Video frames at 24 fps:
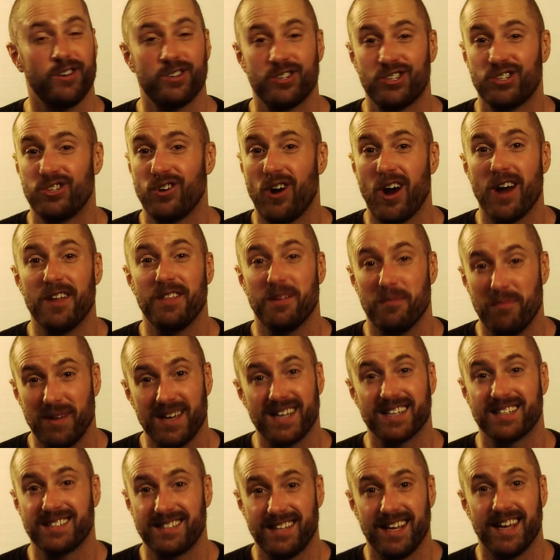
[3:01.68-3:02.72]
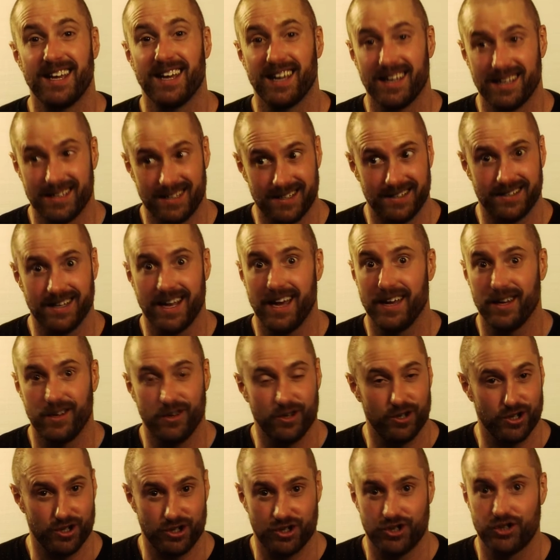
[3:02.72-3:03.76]
you start. The biggest thing is that
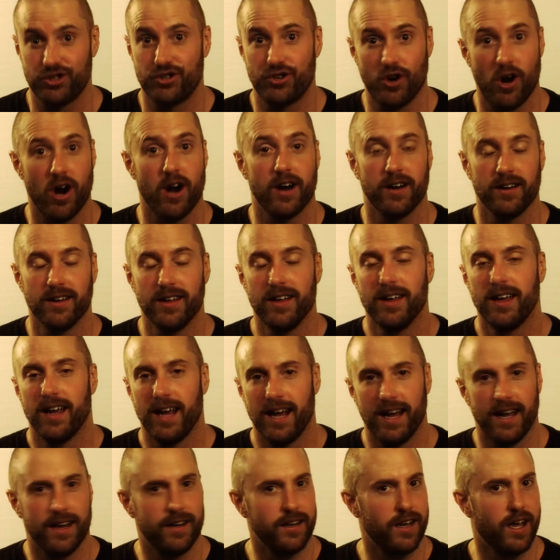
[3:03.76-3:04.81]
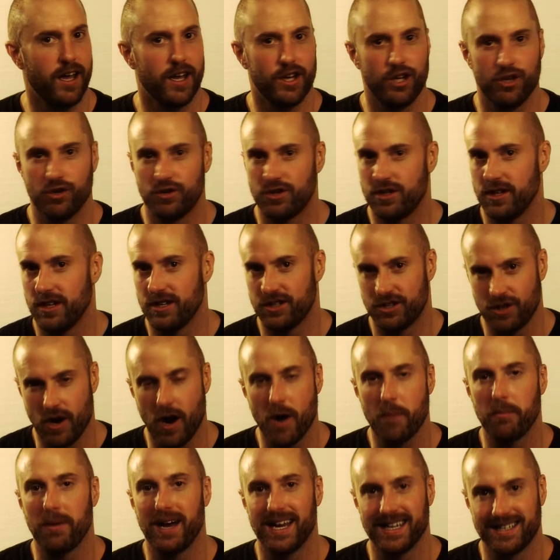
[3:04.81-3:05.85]
you just start, and you
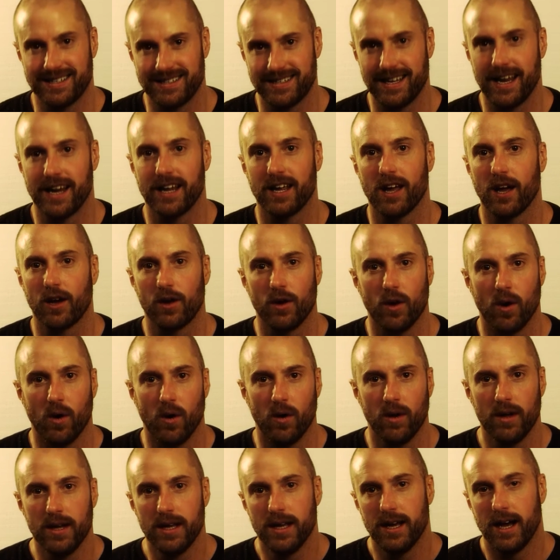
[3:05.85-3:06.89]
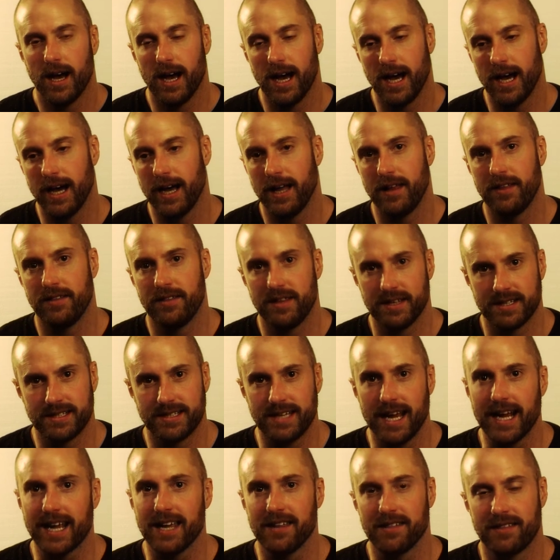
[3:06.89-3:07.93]
start by setting a goal. The
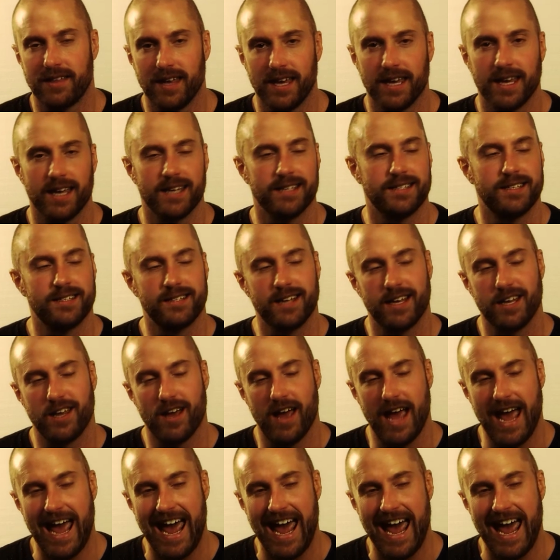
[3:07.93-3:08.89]
second thing is that you